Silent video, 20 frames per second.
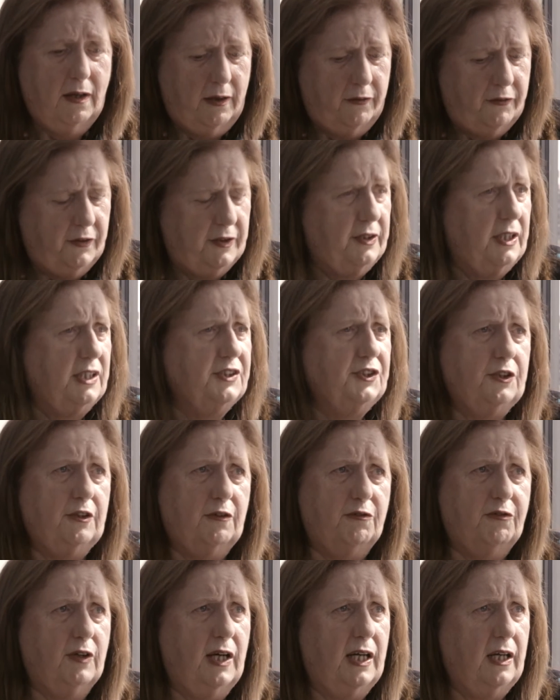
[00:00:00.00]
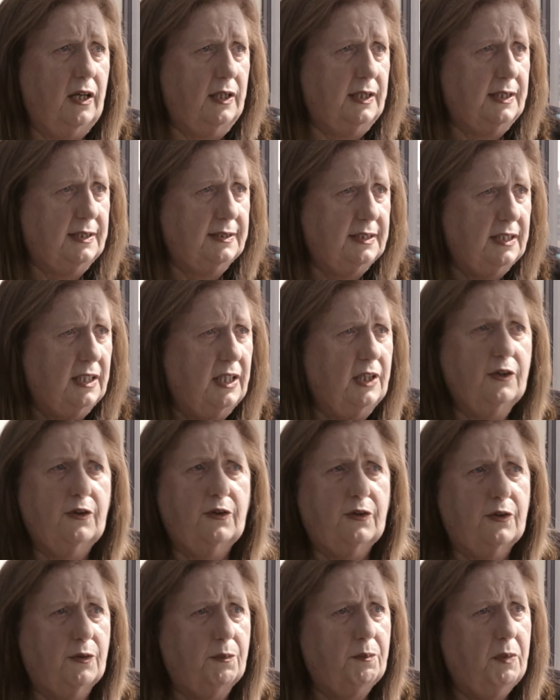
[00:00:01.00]
reduction of violence,
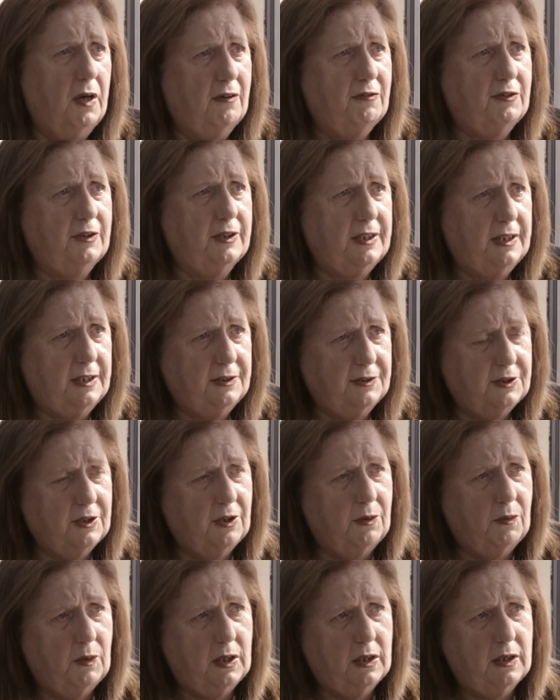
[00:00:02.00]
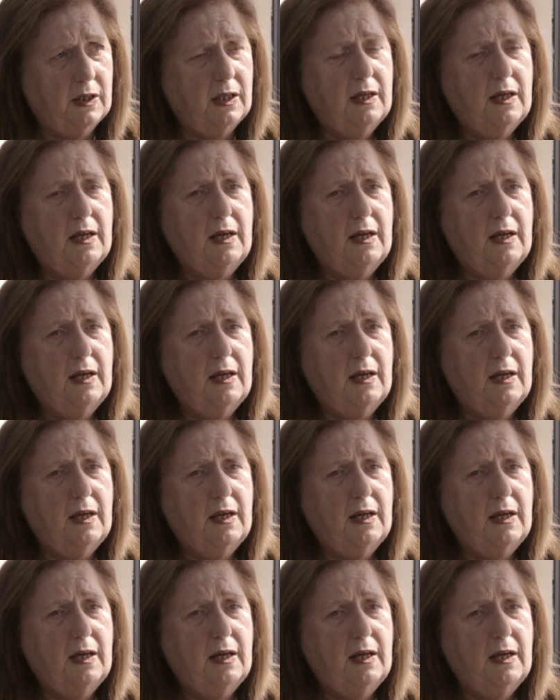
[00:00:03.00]
hunger, poverty, and so on,